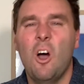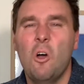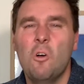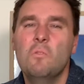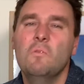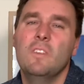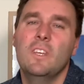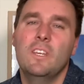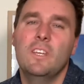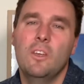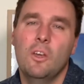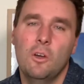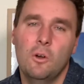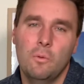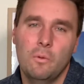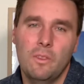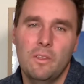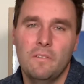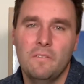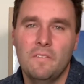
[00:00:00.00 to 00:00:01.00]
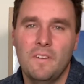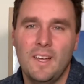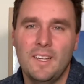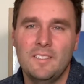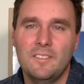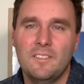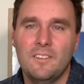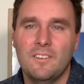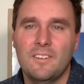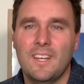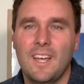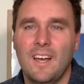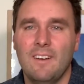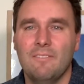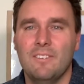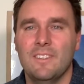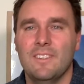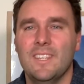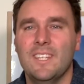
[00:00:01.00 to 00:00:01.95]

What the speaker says: only girl with her face not covered,